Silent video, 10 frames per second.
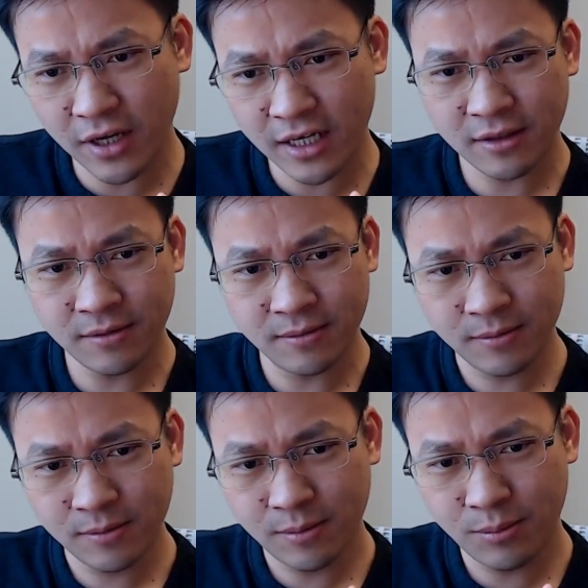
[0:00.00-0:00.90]
that
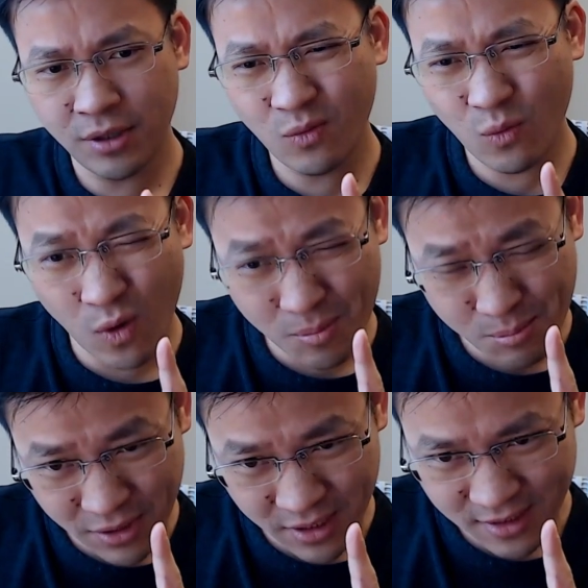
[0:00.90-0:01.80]
being one
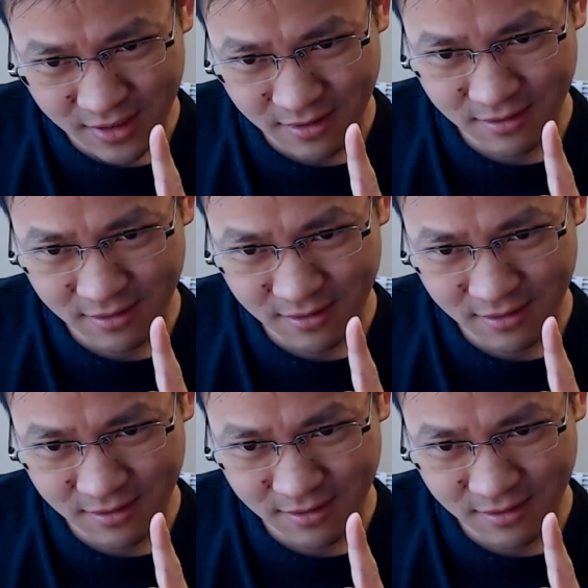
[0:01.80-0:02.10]
person